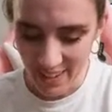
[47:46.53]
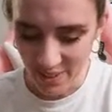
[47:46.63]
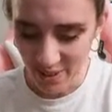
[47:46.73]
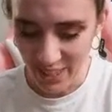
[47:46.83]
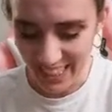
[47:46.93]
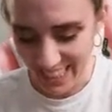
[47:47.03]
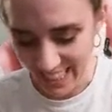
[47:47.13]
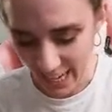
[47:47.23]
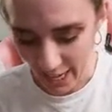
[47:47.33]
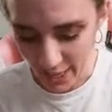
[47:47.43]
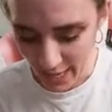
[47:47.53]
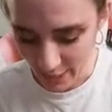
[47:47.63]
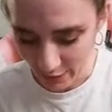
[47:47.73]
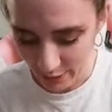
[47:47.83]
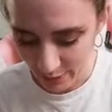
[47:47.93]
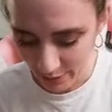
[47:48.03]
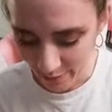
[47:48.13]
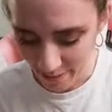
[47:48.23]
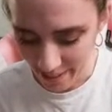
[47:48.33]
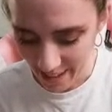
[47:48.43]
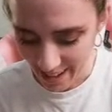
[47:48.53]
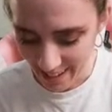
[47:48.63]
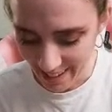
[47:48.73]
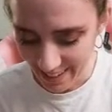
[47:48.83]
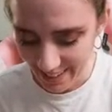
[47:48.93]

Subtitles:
don't know what to say. Thank you for that.